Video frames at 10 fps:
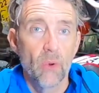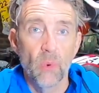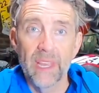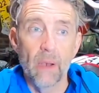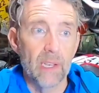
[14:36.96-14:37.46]

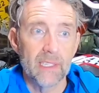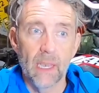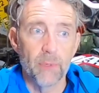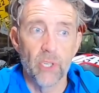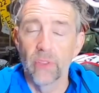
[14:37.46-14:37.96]
Without
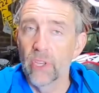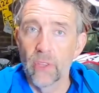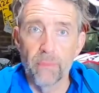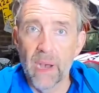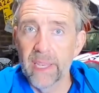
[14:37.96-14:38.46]
exception, the
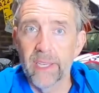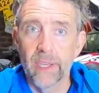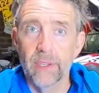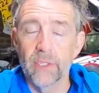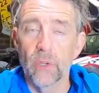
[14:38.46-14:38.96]
other
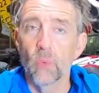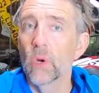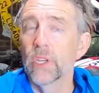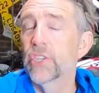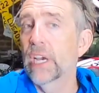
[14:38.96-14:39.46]
bikers
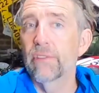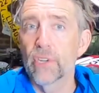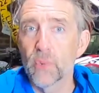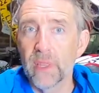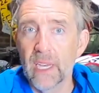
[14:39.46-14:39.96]
were
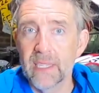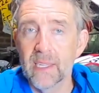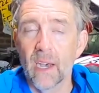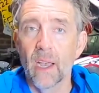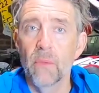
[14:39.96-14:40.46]
generous with their
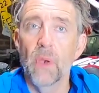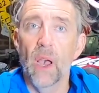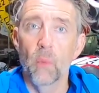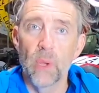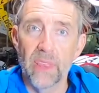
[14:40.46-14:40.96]
time
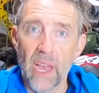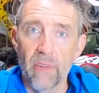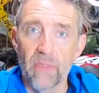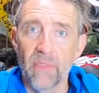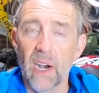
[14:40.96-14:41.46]
and with
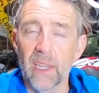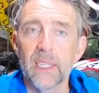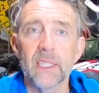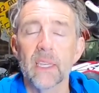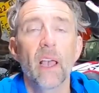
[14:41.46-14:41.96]
their
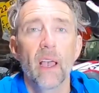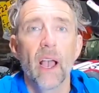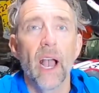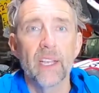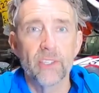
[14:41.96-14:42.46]
advice,
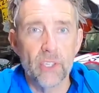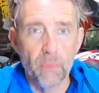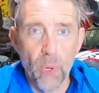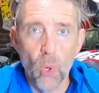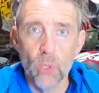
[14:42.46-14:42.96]
and
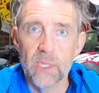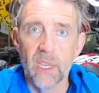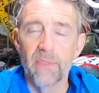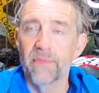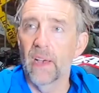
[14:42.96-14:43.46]

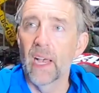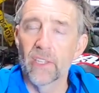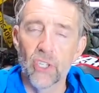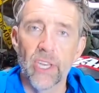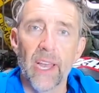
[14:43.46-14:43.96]
supportive,
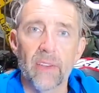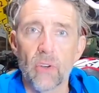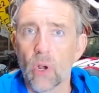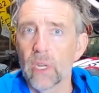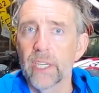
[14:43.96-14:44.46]
and shared
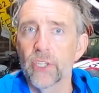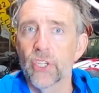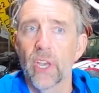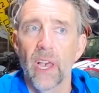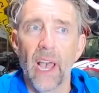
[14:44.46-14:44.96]

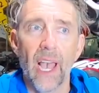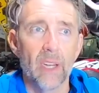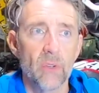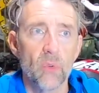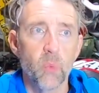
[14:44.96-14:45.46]
knowledge,
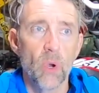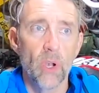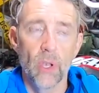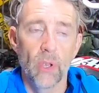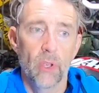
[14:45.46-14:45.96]
and
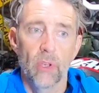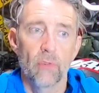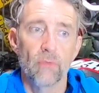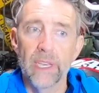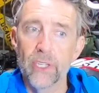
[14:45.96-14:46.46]
were
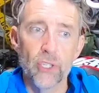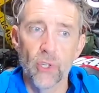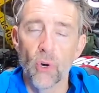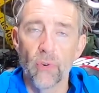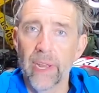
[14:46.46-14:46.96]

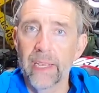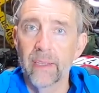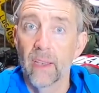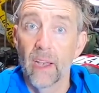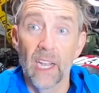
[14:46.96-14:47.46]

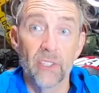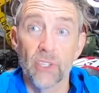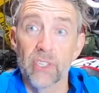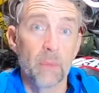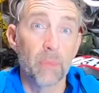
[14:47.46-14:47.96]
reassuring and
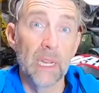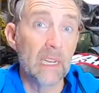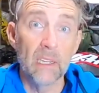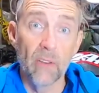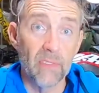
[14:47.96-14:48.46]
just
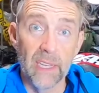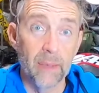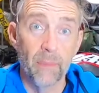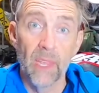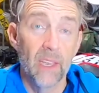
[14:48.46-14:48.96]
simply
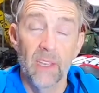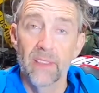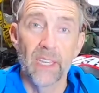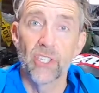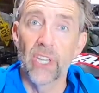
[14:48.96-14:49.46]
lovely.
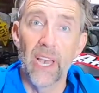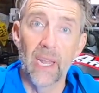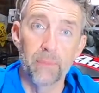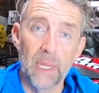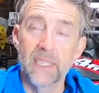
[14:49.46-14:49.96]
They
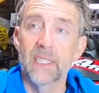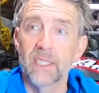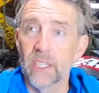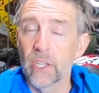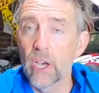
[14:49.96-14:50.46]
shared
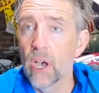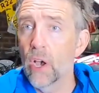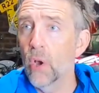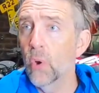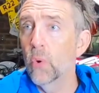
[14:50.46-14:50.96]
places to
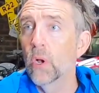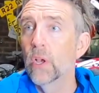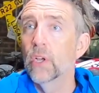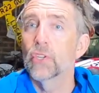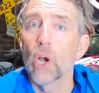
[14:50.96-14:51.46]
go,
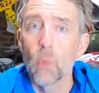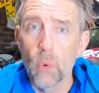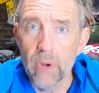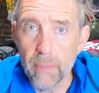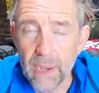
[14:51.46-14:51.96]
don't
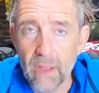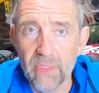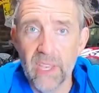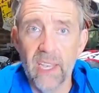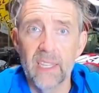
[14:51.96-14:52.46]
worry
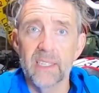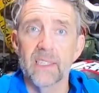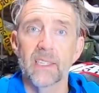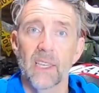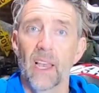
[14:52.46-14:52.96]
about
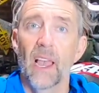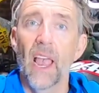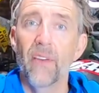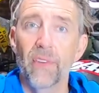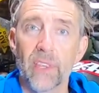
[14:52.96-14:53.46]
this,
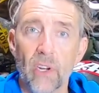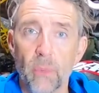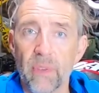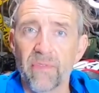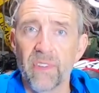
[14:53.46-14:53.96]
everything will
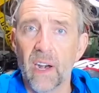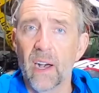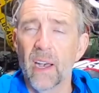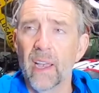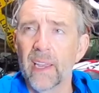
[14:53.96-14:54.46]
be
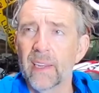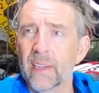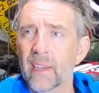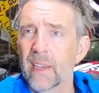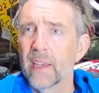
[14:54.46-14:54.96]

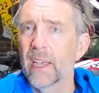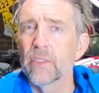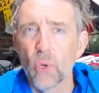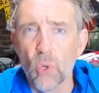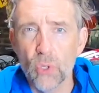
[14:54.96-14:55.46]
fine,
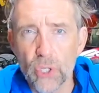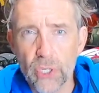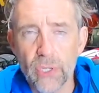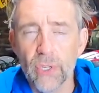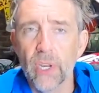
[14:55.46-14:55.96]
it's all
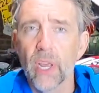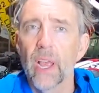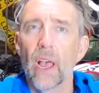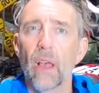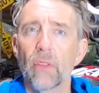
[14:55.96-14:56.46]
good.
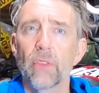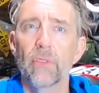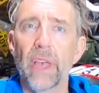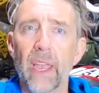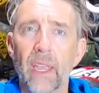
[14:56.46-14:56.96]

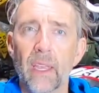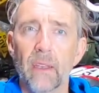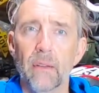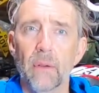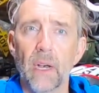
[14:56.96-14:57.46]

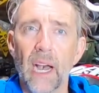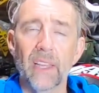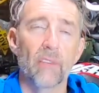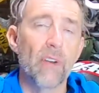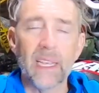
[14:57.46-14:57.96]
They
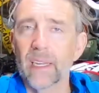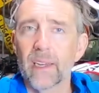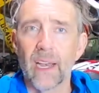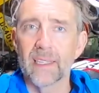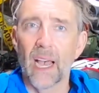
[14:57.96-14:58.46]
either
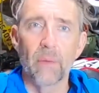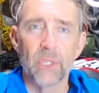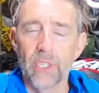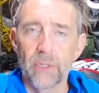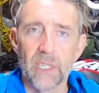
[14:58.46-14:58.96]
recognised that I
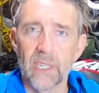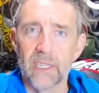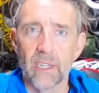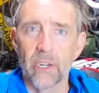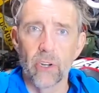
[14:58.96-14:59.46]
was new to
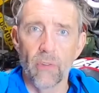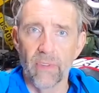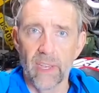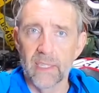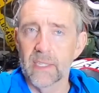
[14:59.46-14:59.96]
this and a
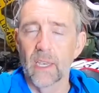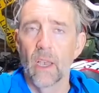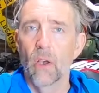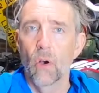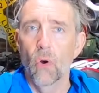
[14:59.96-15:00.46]
novice,
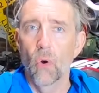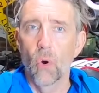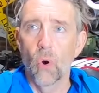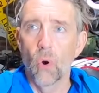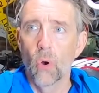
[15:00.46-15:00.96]

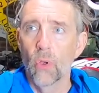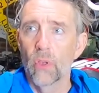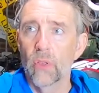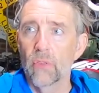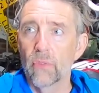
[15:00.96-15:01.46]
or
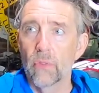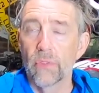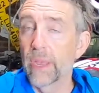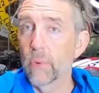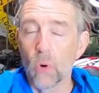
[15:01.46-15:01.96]

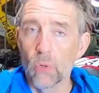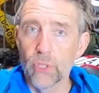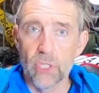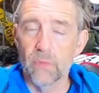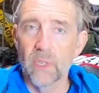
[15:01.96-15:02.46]
they were all
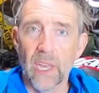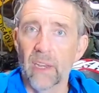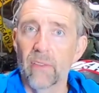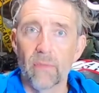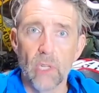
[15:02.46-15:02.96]
just
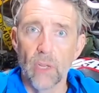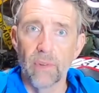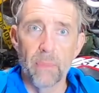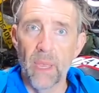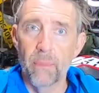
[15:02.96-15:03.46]
kind of
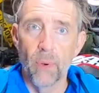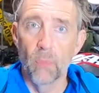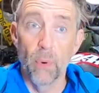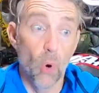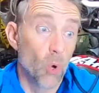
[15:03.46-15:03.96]
lovely people,
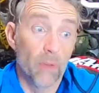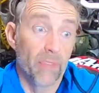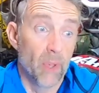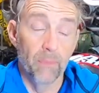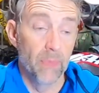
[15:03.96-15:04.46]
but all
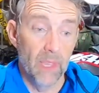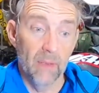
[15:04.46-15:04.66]
of them,